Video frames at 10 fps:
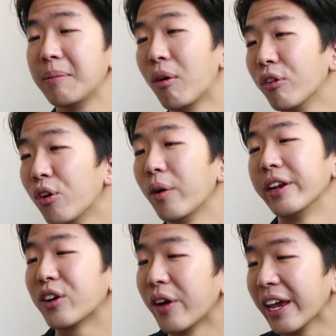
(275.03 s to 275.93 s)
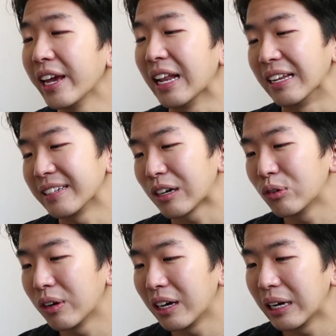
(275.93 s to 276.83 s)
kimono and the crane and the
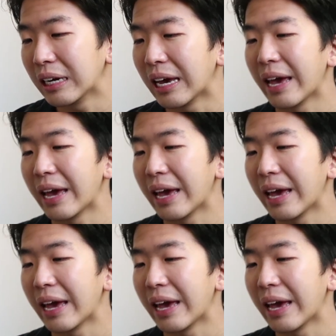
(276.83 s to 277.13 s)
sakura